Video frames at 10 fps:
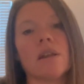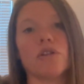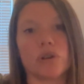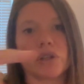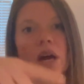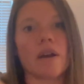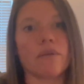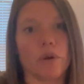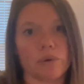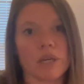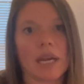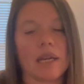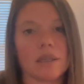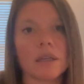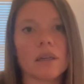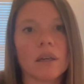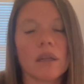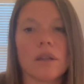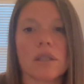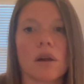they'll just kind of rotate
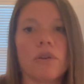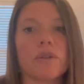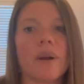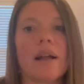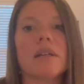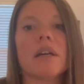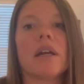the skulls around.